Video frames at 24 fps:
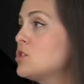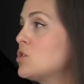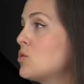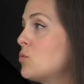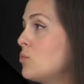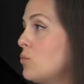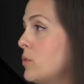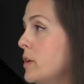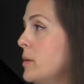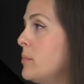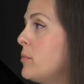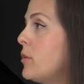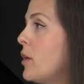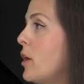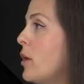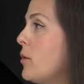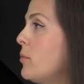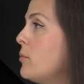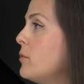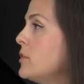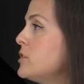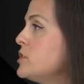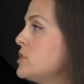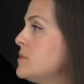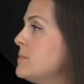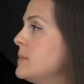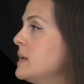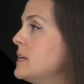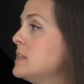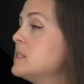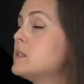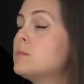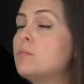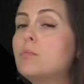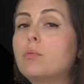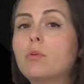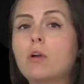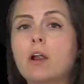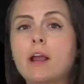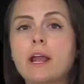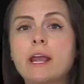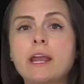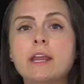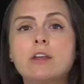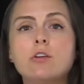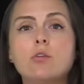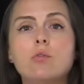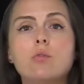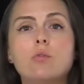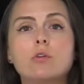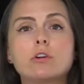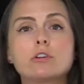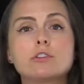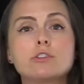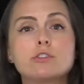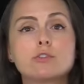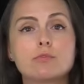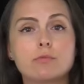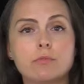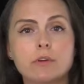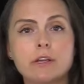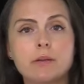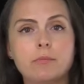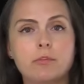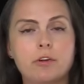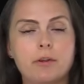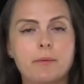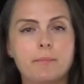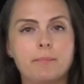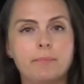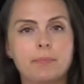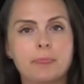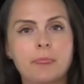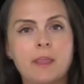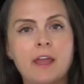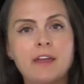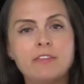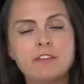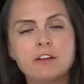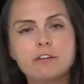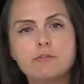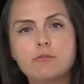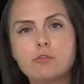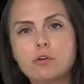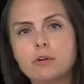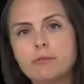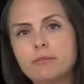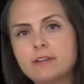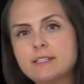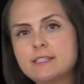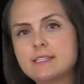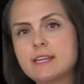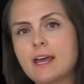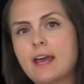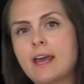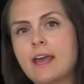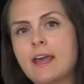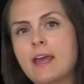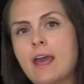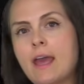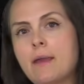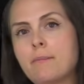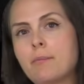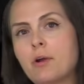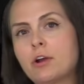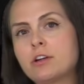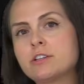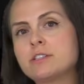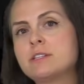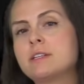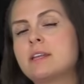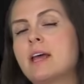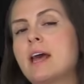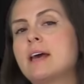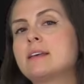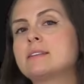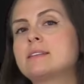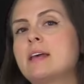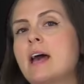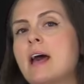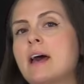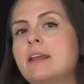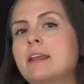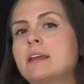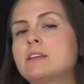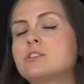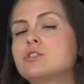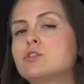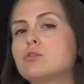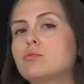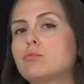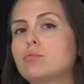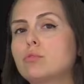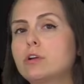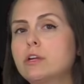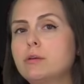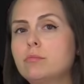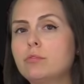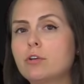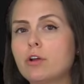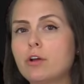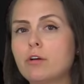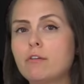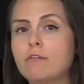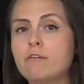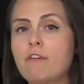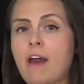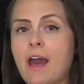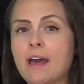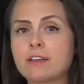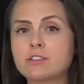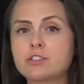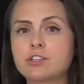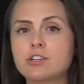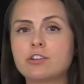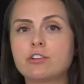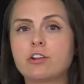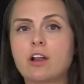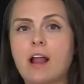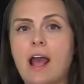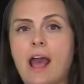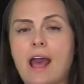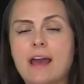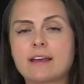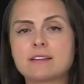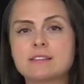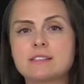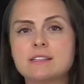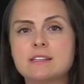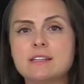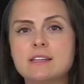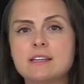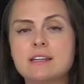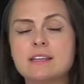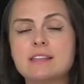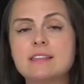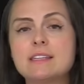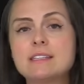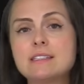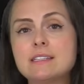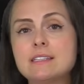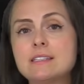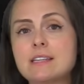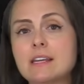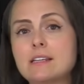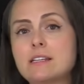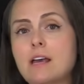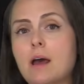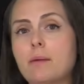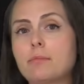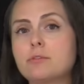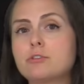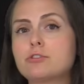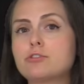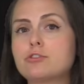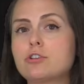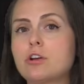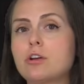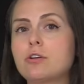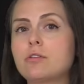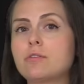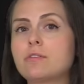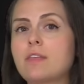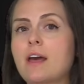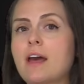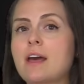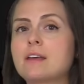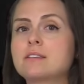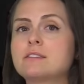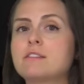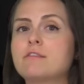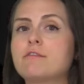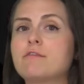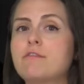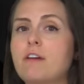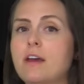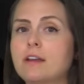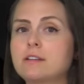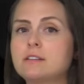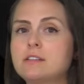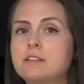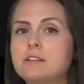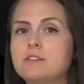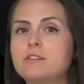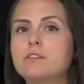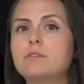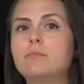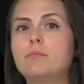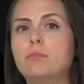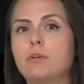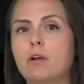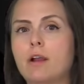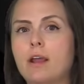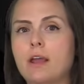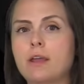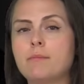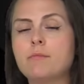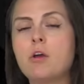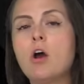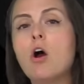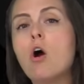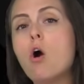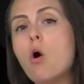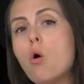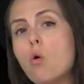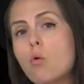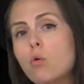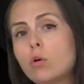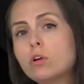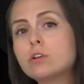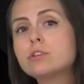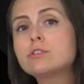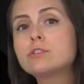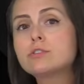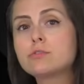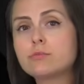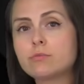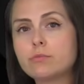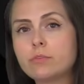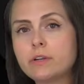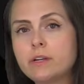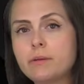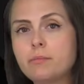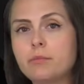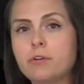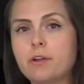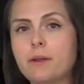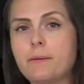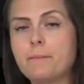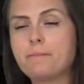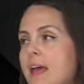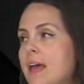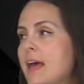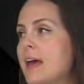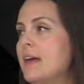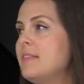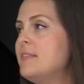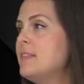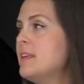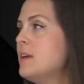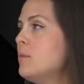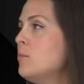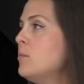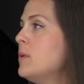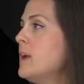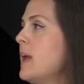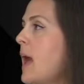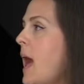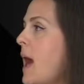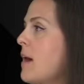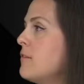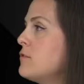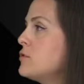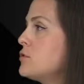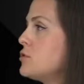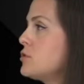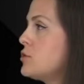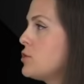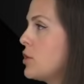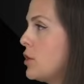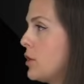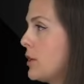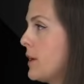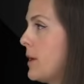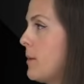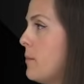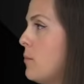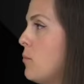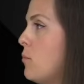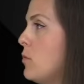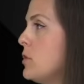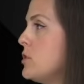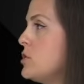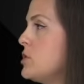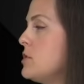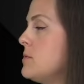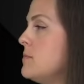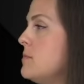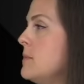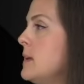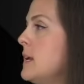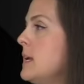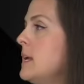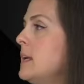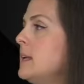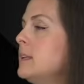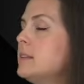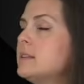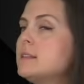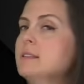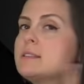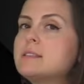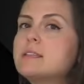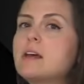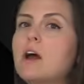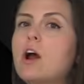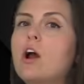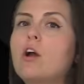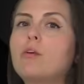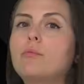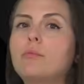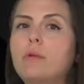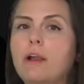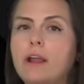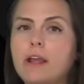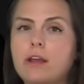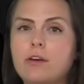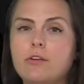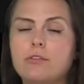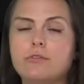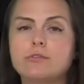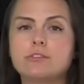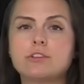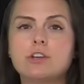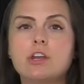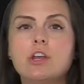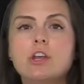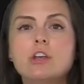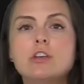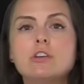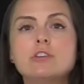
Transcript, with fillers: cerebro, which means brain or cerebrum. Therefore, we say a person has had a cerebrovascular accident. This is a type of stroke that has affected the brain or cerebrum. And then we have circum, which means around.